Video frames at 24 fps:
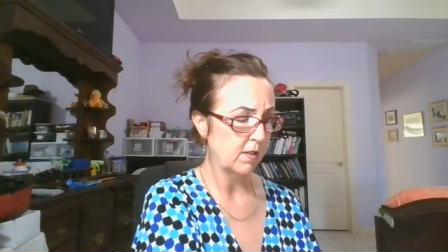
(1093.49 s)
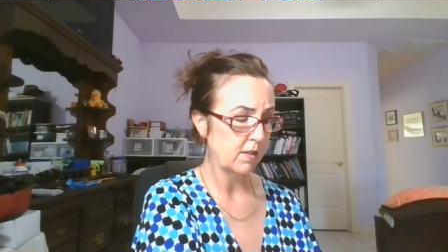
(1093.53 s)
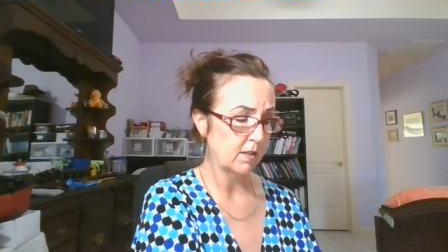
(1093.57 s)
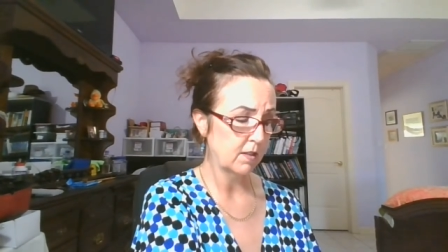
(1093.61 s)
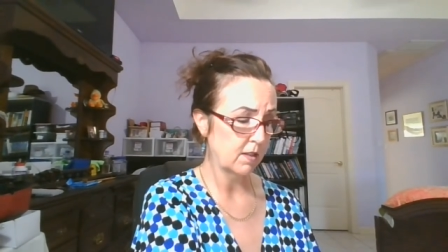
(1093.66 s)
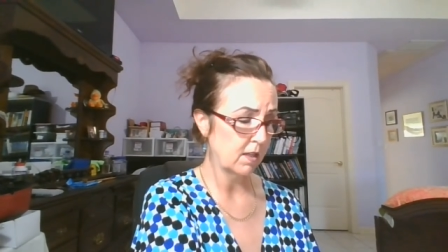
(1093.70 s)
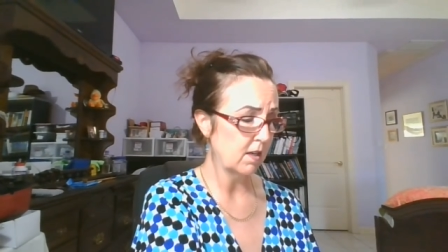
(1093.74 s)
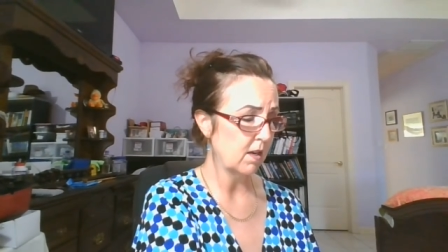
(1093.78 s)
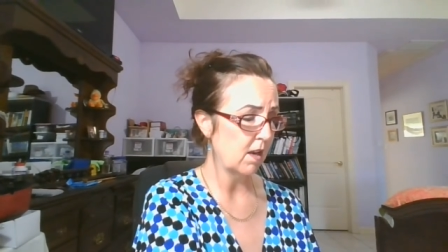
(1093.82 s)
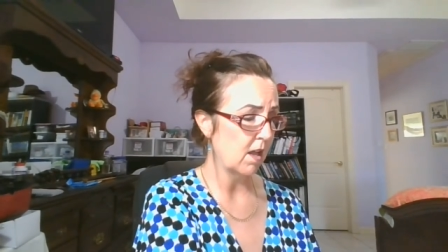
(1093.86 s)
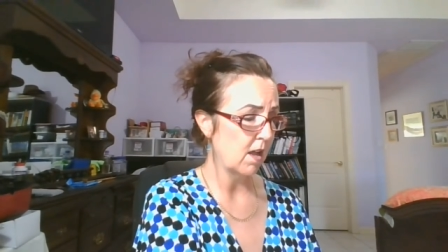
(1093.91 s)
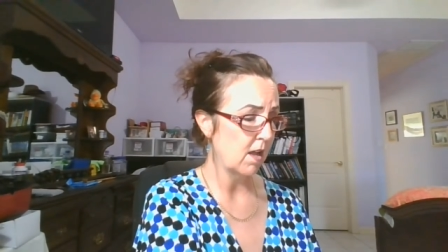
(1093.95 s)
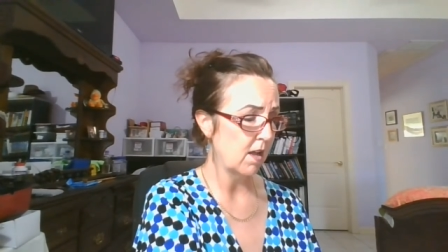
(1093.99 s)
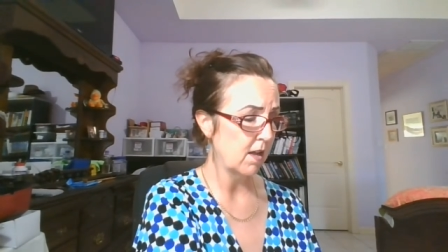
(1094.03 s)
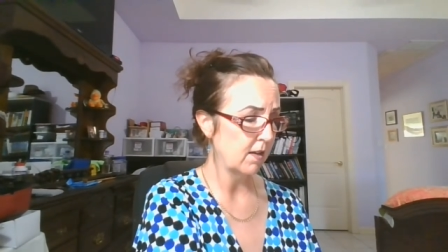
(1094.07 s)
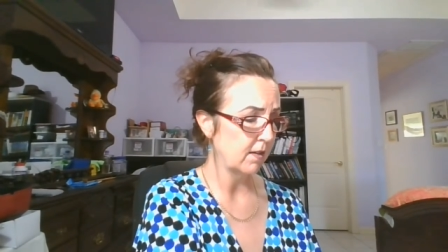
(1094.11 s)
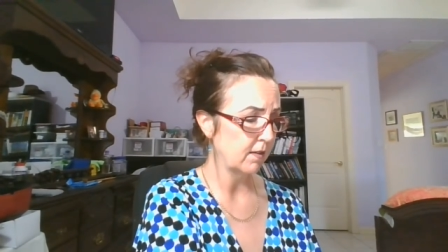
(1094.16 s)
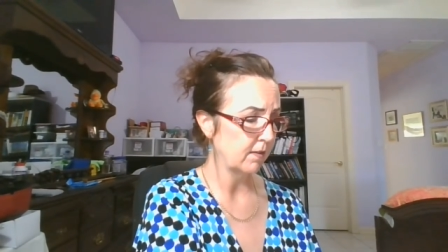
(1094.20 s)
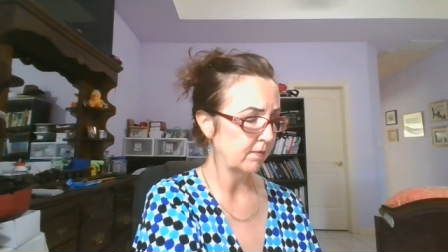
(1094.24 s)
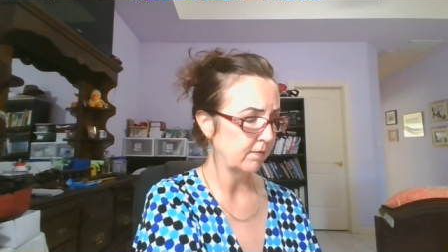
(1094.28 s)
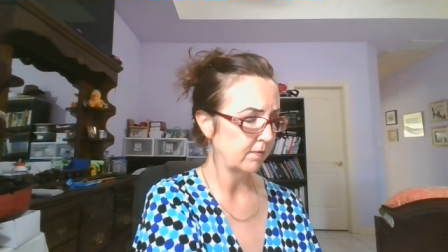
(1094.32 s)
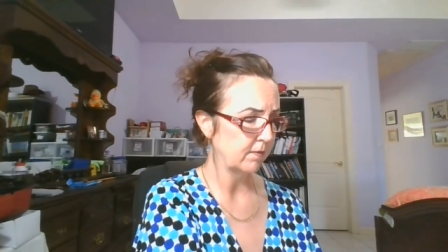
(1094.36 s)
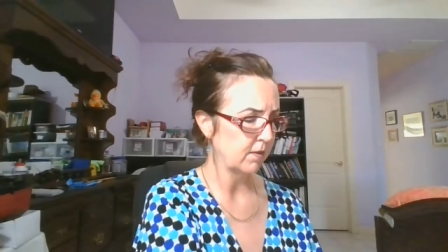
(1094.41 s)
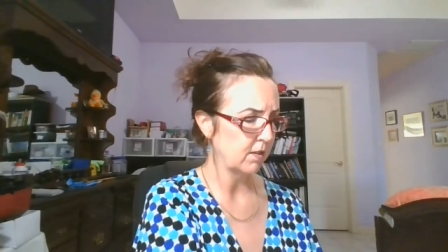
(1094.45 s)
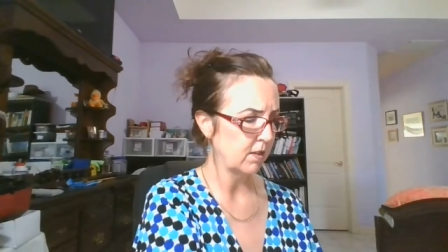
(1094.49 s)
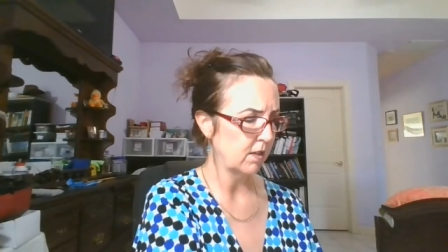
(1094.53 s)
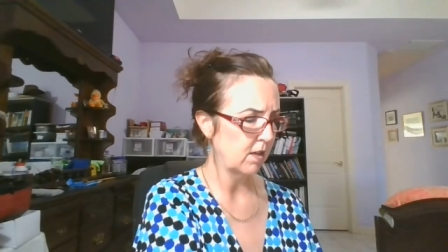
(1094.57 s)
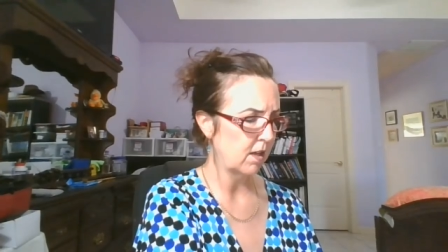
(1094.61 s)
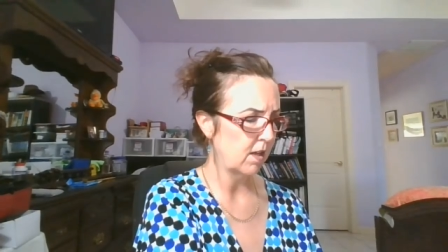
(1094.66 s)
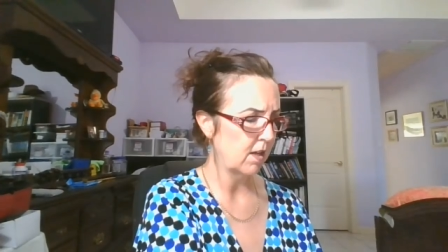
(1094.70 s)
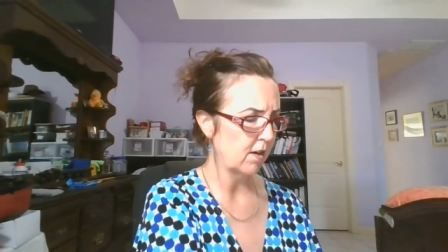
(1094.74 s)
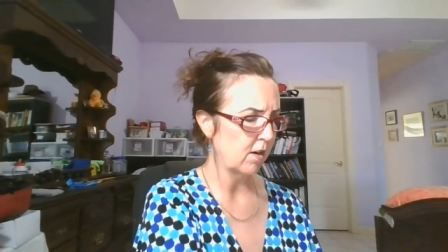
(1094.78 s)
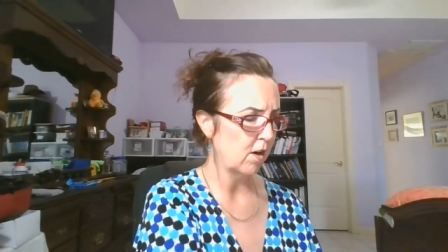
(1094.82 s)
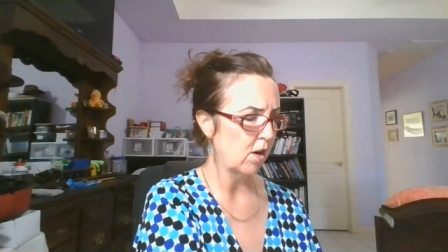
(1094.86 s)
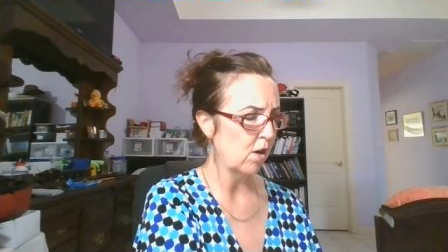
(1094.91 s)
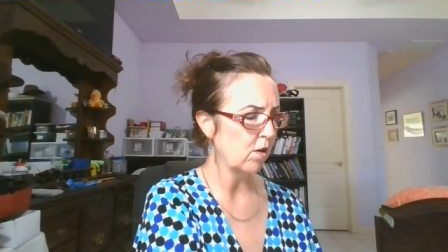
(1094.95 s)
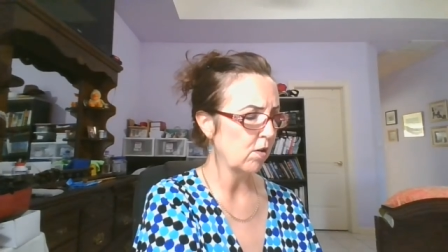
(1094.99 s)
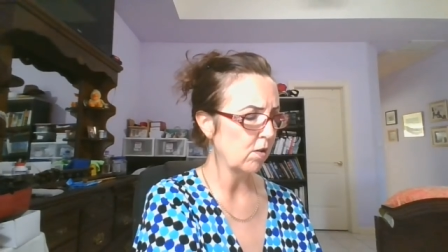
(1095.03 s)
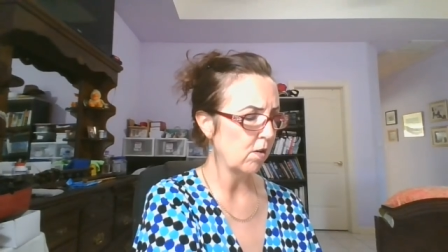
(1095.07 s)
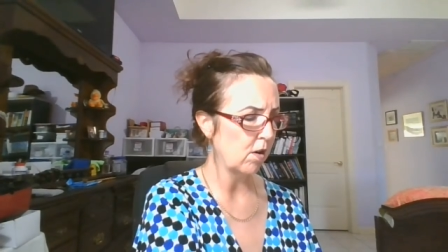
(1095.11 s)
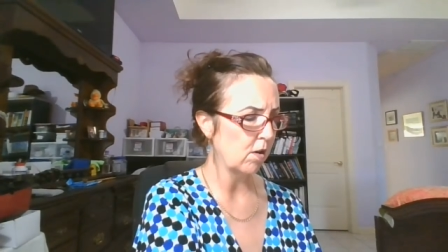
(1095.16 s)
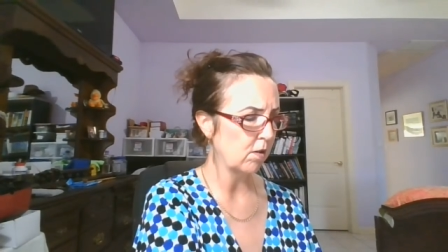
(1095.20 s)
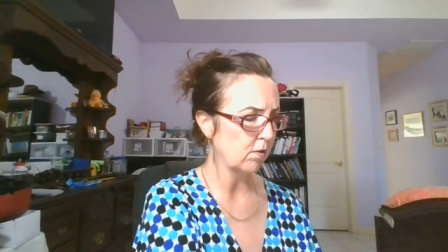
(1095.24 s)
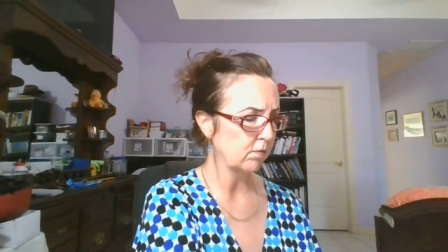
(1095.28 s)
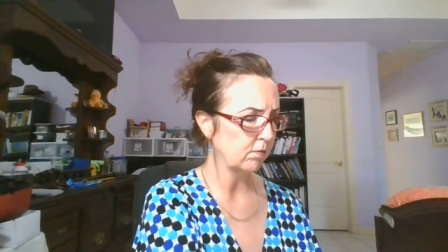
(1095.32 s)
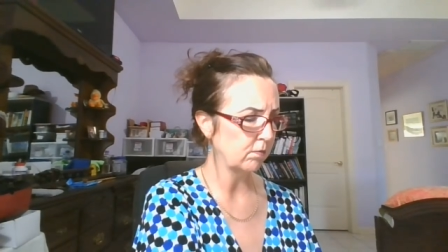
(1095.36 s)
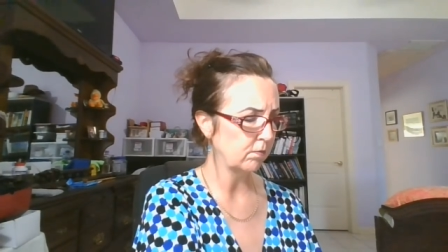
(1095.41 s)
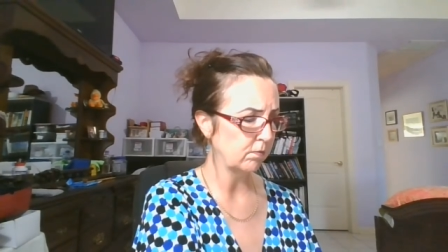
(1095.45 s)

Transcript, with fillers: It's a lot. It's a lot. Our, our